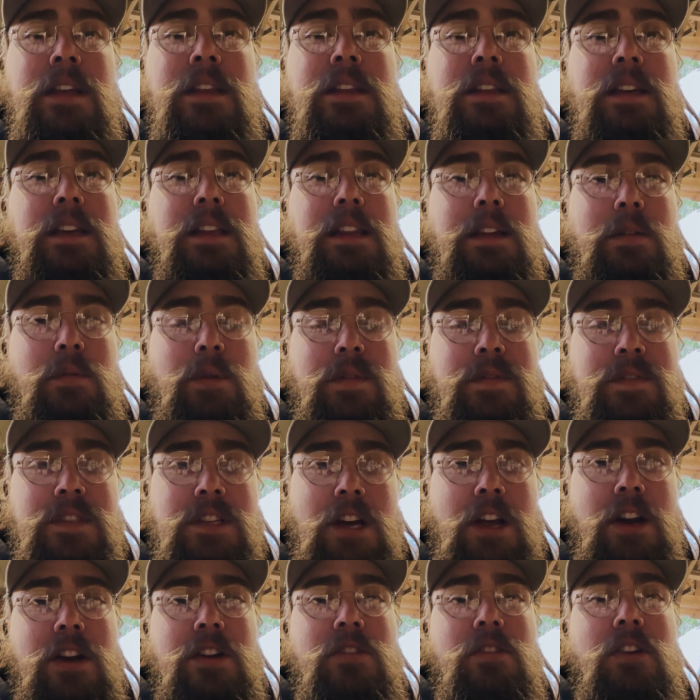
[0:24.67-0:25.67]
thing that we've
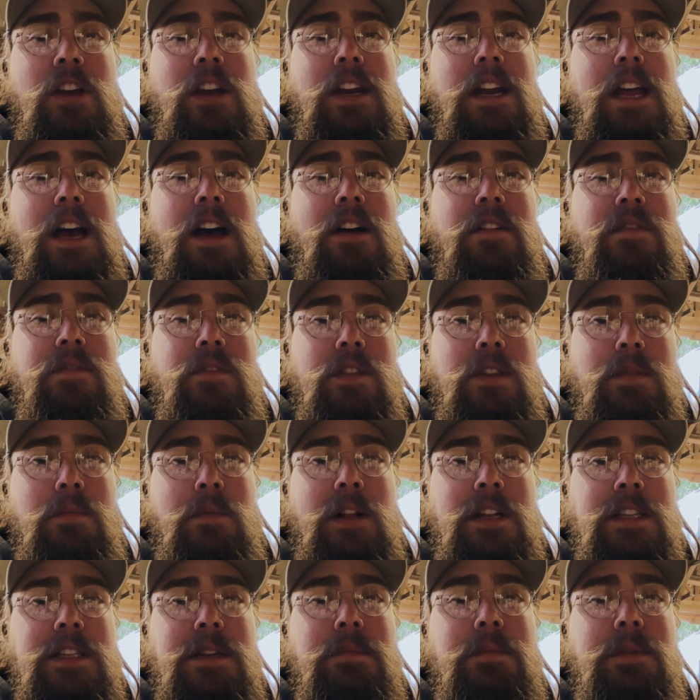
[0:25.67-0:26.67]
started doing now for the
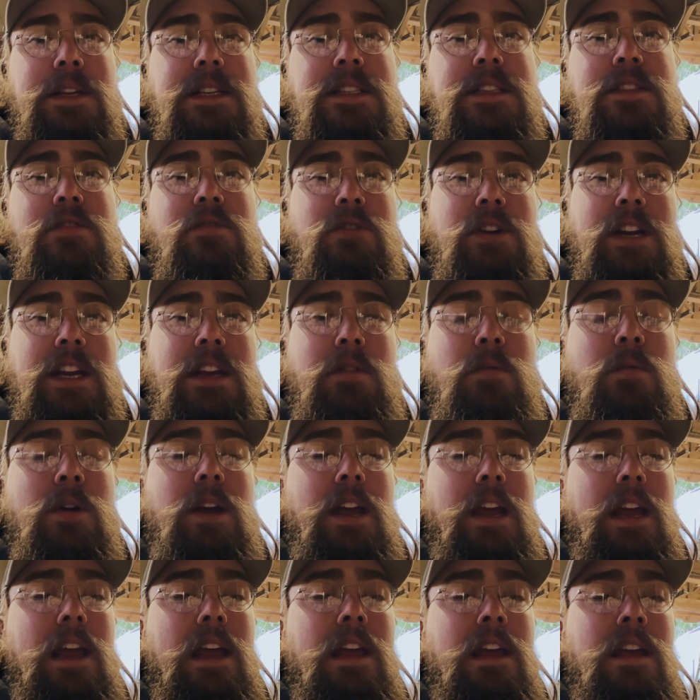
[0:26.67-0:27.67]
MultiPlus three,
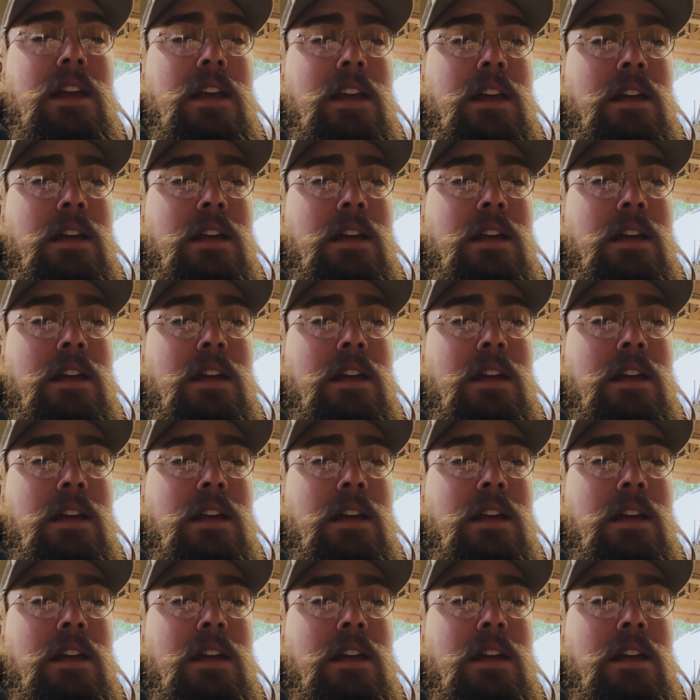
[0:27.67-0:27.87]
where